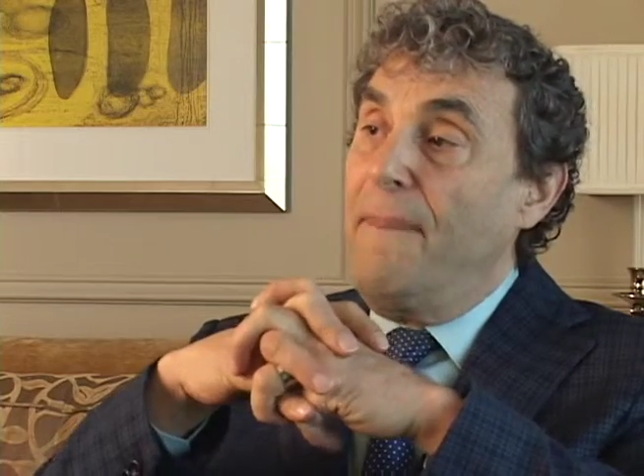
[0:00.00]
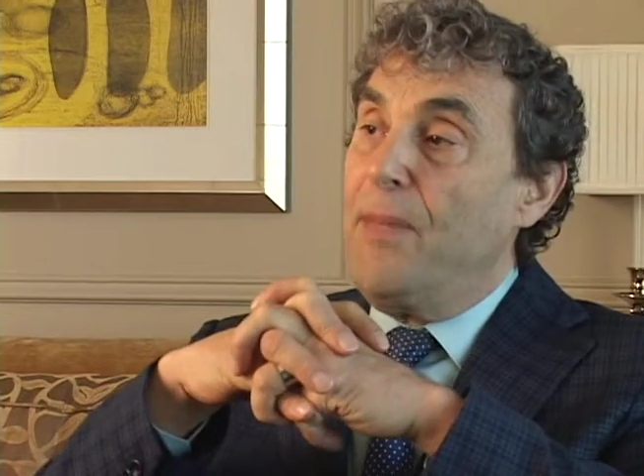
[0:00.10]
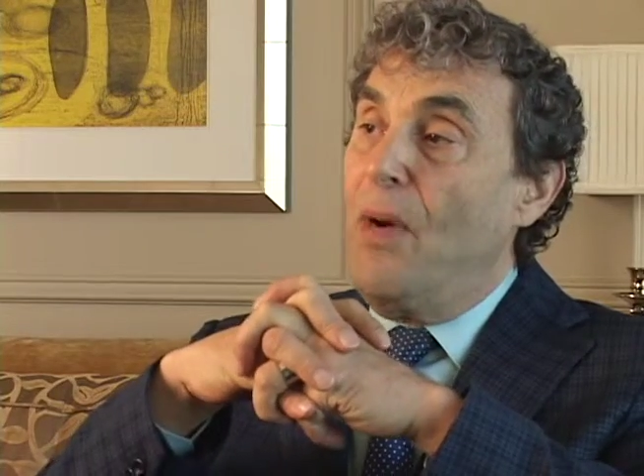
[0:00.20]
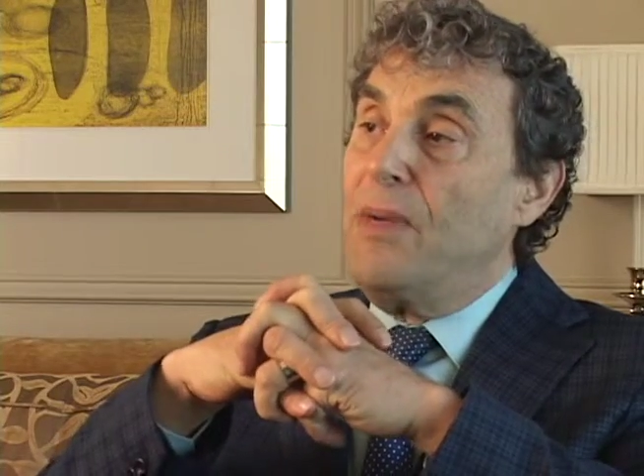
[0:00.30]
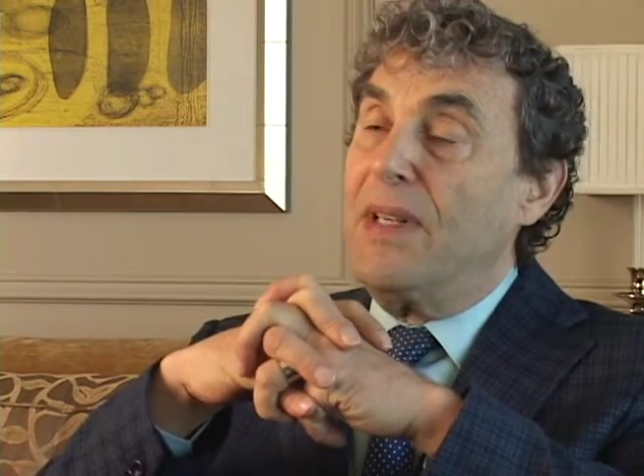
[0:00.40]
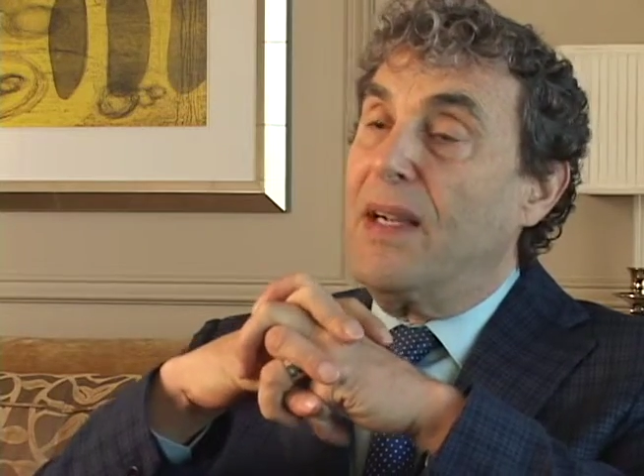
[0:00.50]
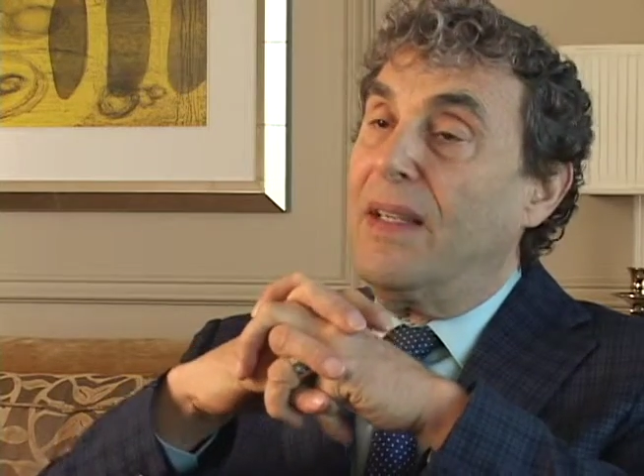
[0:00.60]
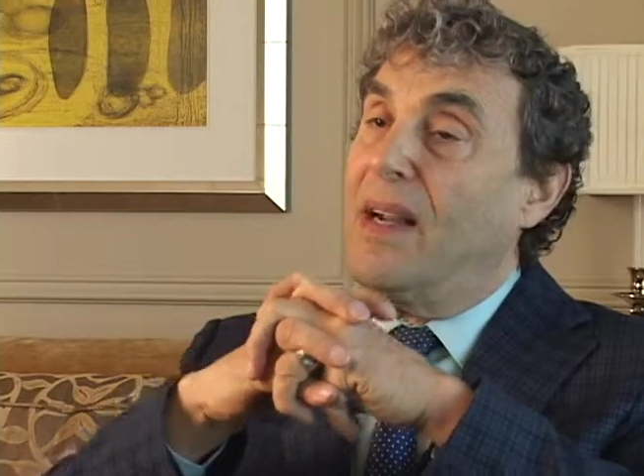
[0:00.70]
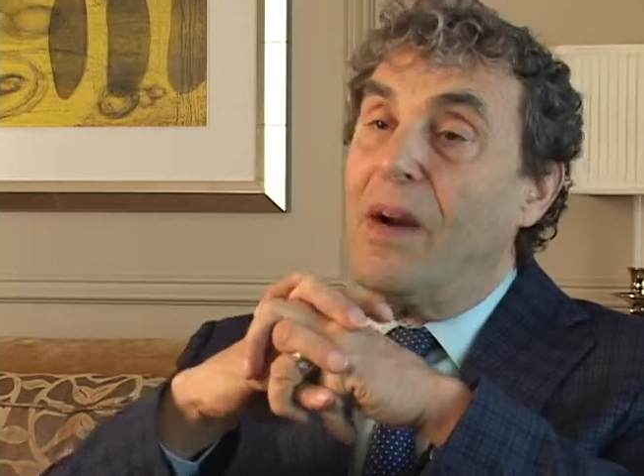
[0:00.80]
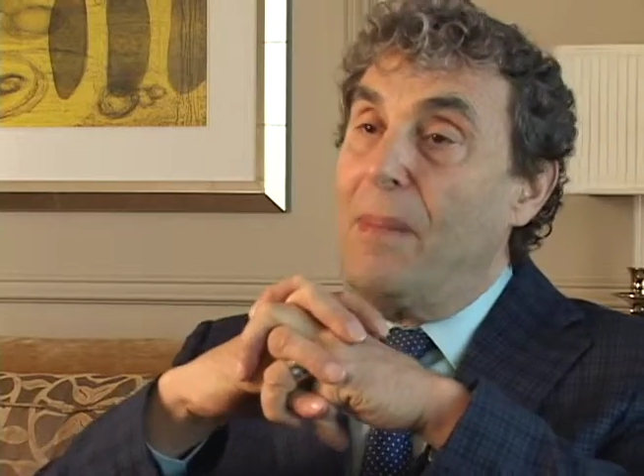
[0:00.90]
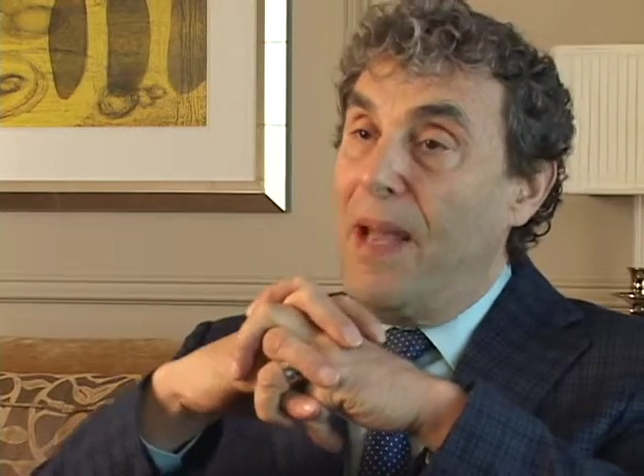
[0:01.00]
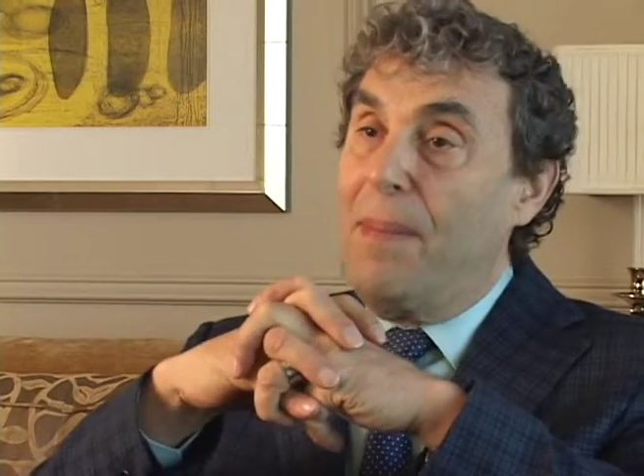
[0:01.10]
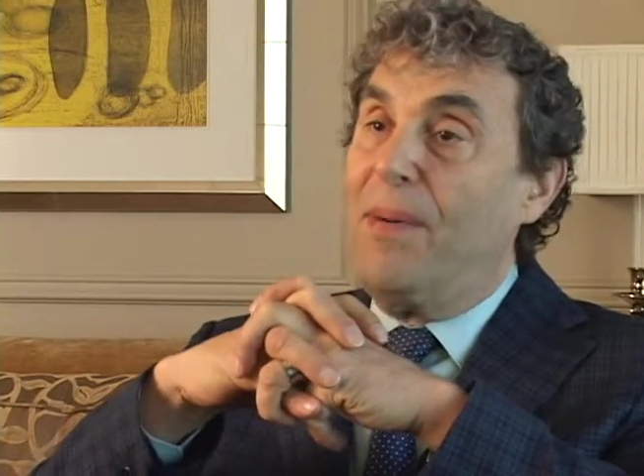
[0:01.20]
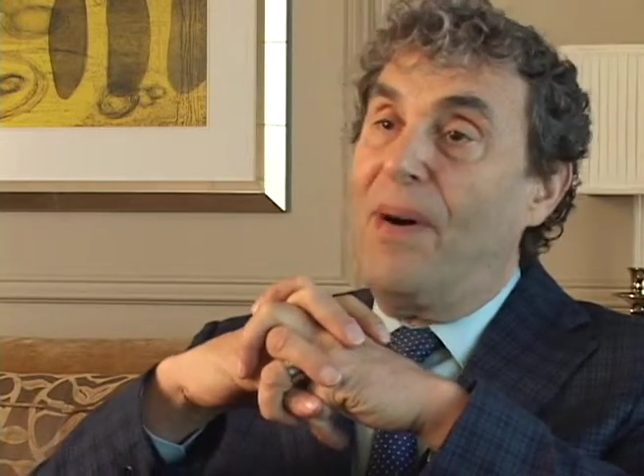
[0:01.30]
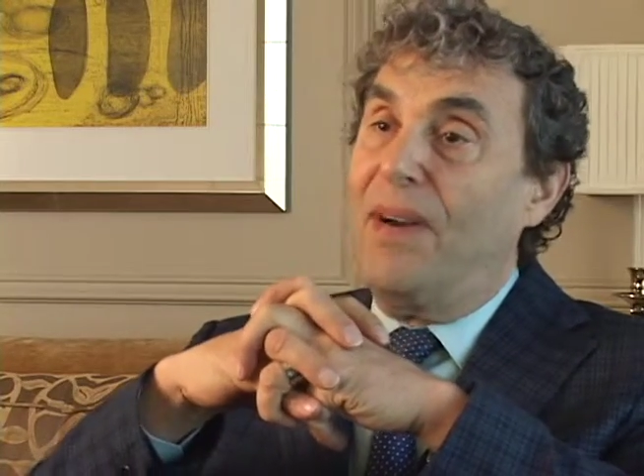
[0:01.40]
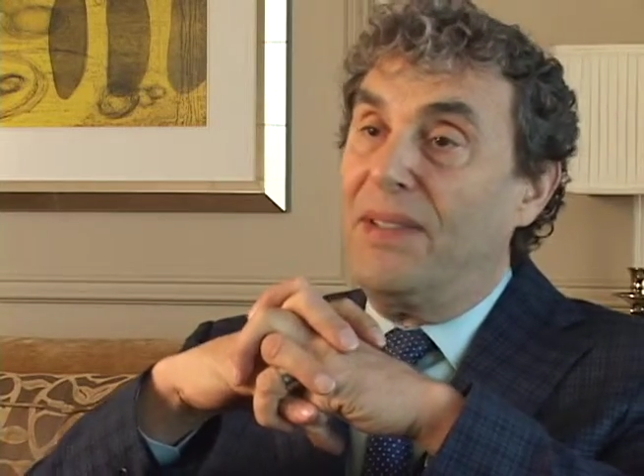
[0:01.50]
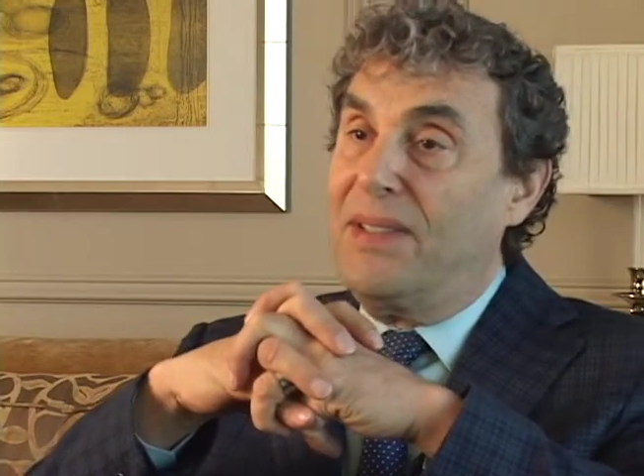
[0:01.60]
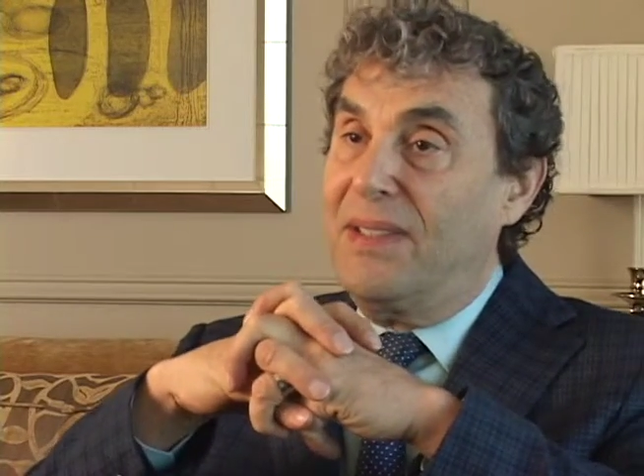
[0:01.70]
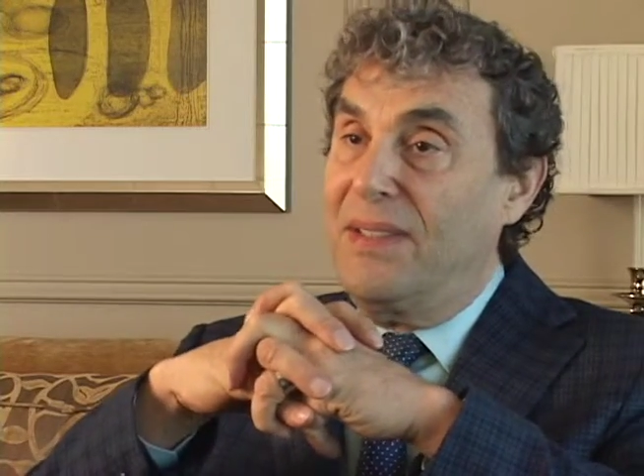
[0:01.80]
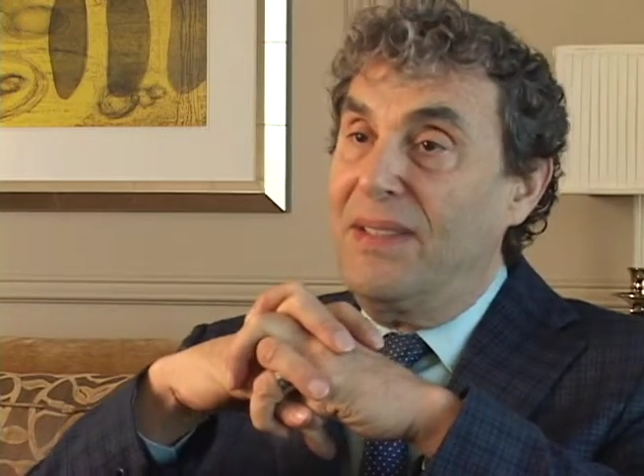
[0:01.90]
don't declare menopause